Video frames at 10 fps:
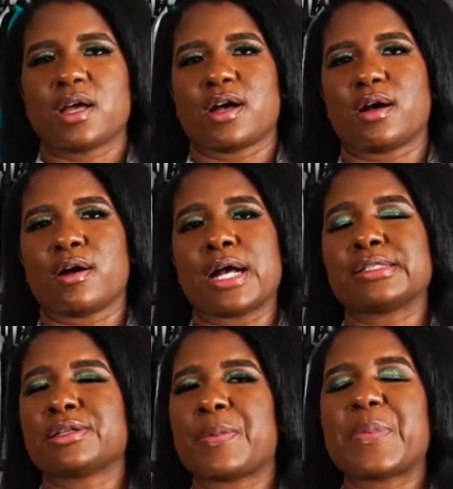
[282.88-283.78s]
I
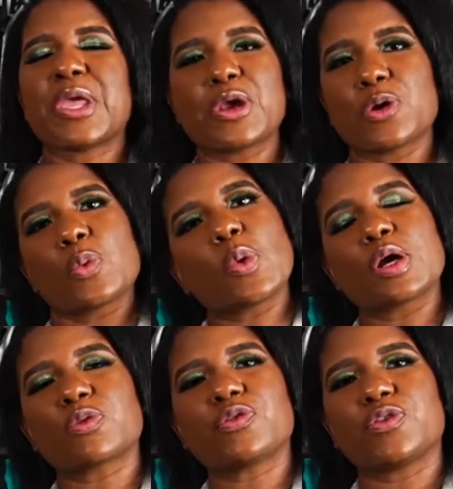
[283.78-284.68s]
did a Pier
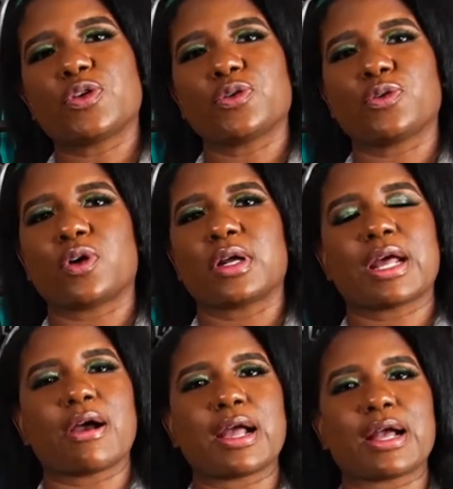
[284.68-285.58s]
1 review on
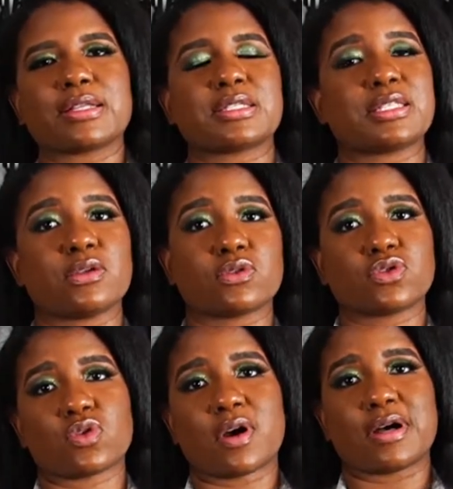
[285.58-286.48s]
how I got steel
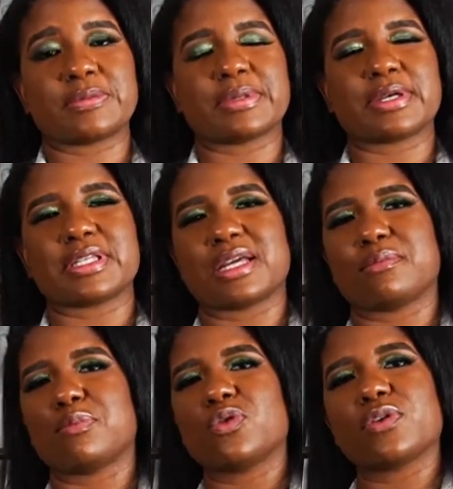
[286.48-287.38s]
straws because I
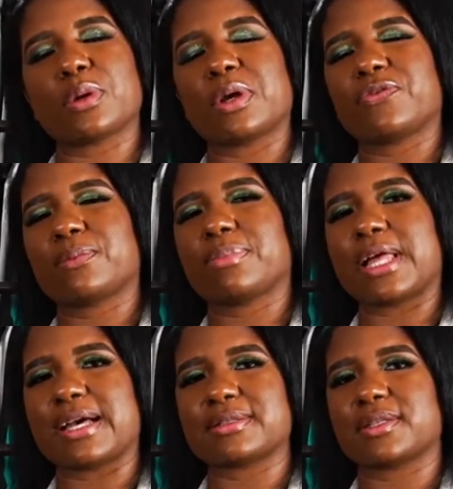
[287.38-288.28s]
am moving away from
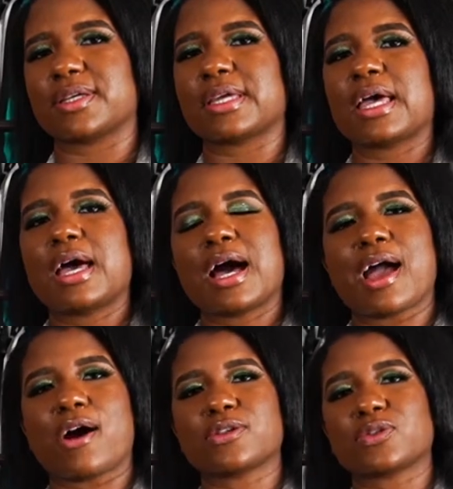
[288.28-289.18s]
plastic.
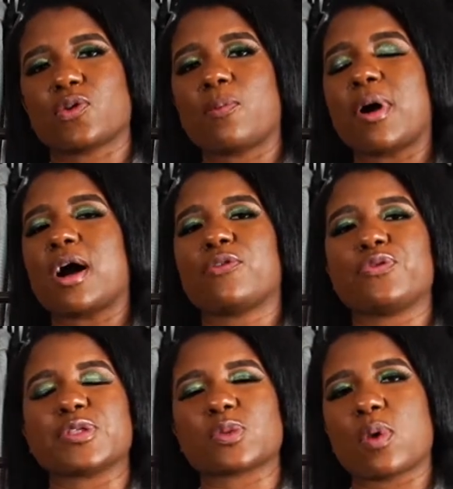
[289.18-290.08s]
I also bought a
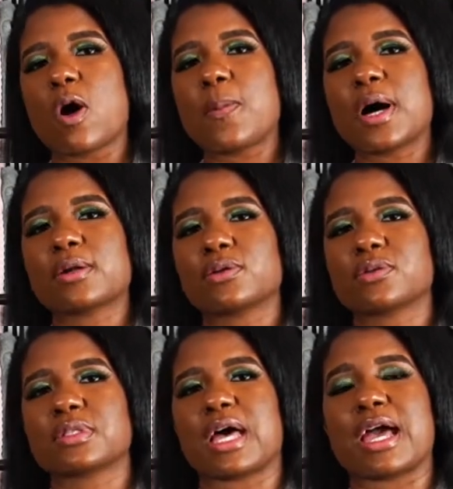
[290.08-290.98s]
few Swell
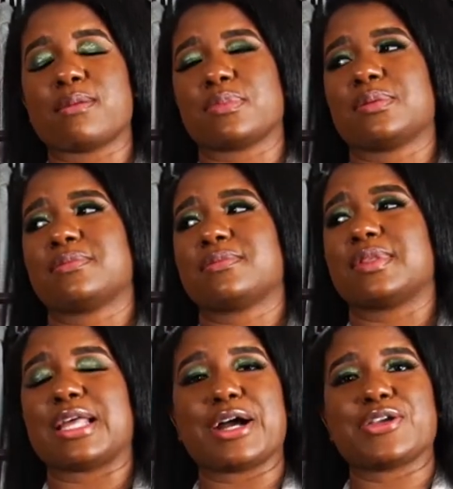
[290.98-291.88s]
bottles. I am
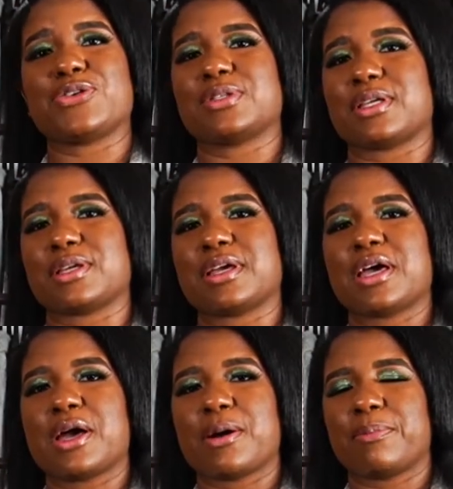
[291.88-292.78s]
not using
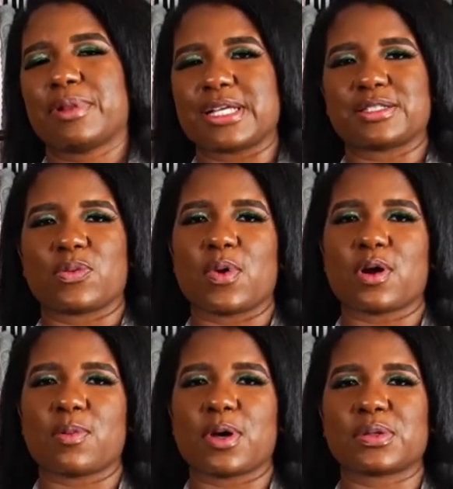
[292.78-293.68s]
plastic
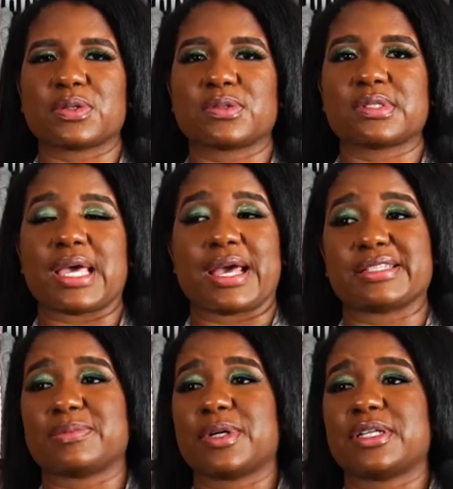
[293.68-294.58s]
water bottles
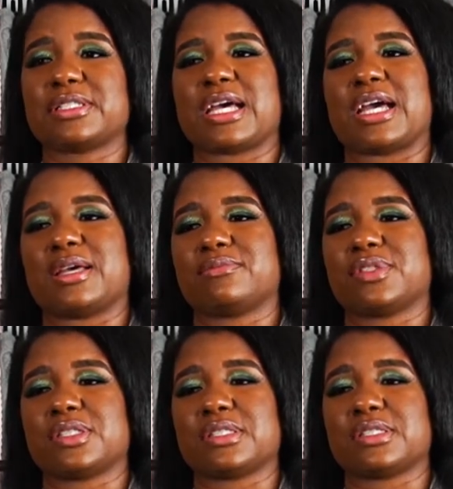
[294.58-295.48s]
as much. I'm
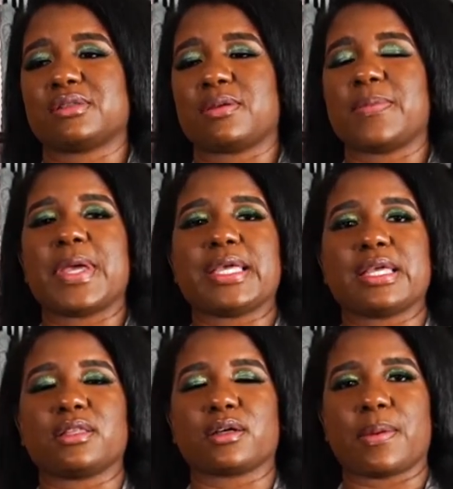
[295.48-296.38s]
just
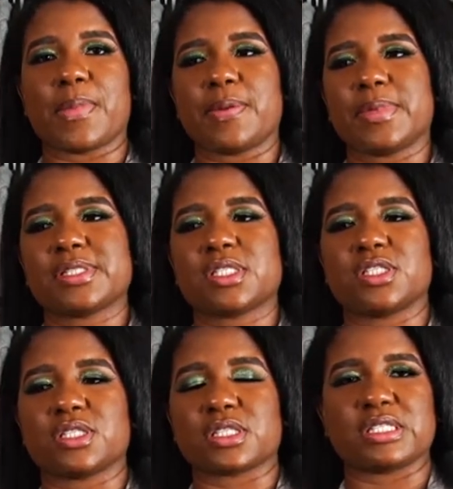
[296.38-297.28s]
making the commitment to
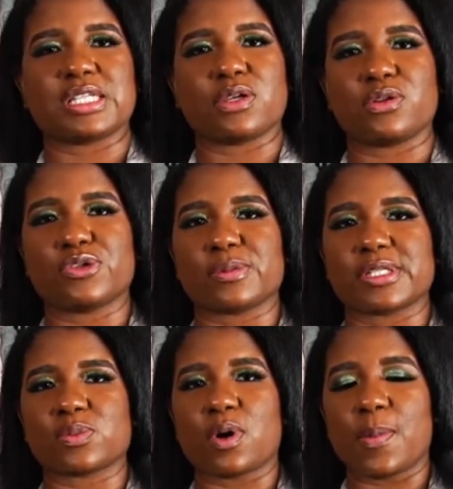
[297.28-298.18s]
just continue to use my
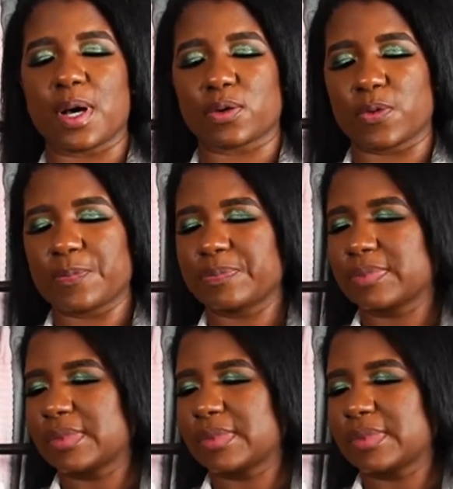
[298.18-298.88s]
Swell bottle.